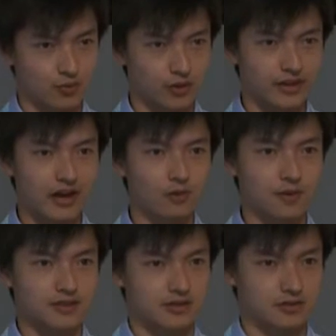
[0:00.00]
really
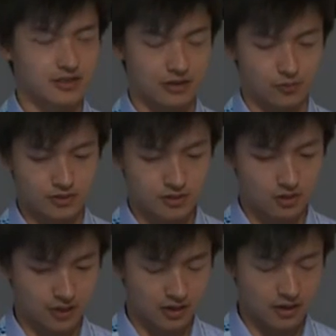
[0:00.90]
help us understand what's
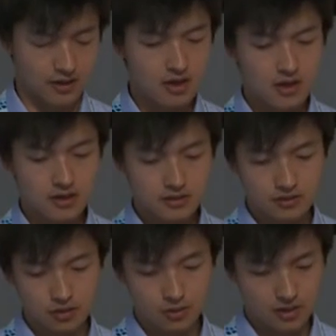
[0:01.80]
going on.
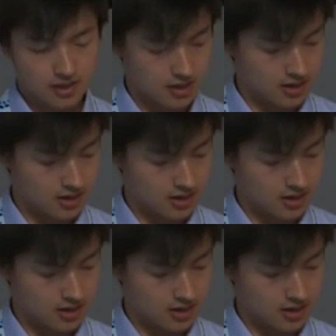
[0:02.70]
So